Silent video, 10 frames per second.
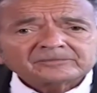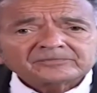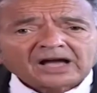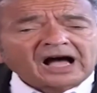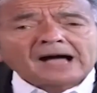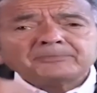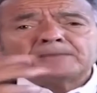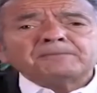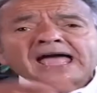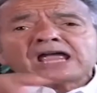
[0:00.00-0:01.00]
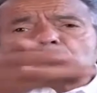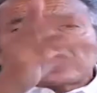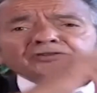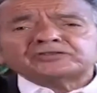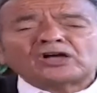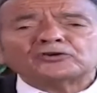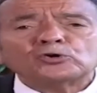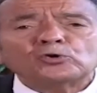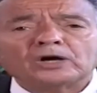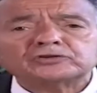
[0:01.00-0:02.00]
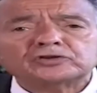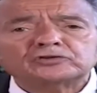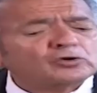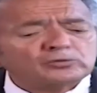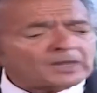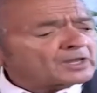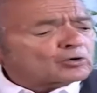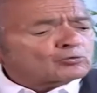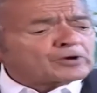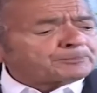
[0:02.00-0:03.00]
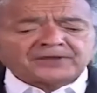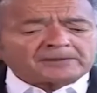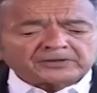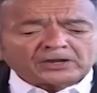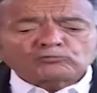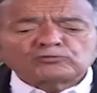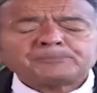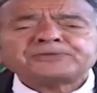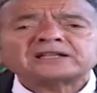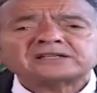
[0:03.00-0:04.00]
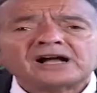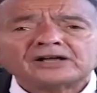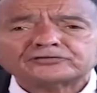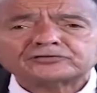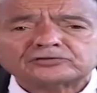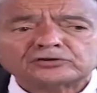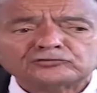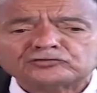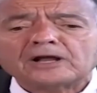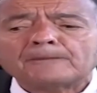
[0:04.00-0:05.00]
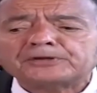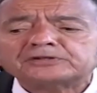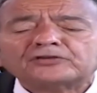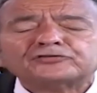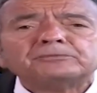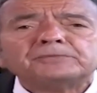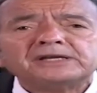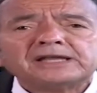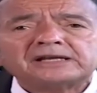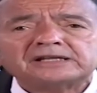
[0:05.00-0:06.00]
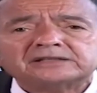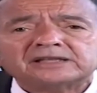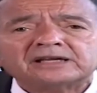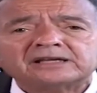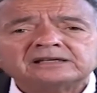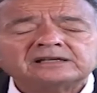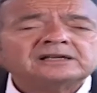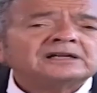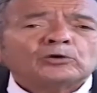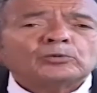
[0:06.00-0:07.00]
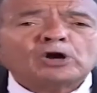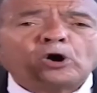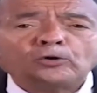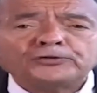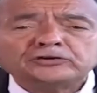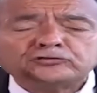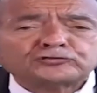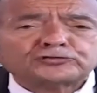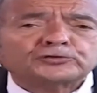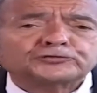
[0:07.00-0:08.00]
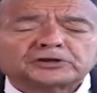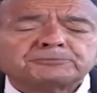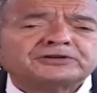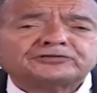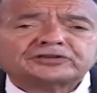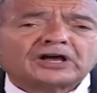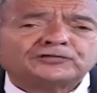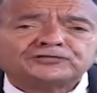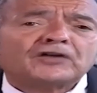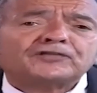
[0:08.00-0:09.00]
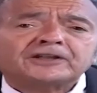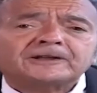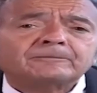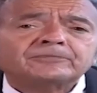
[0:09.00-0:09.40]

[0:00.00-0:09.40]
I'm the mayor. I'll tell you what to do. Rip that Constitution up. It doesn't mean anything. We hold these truths to be self-evident,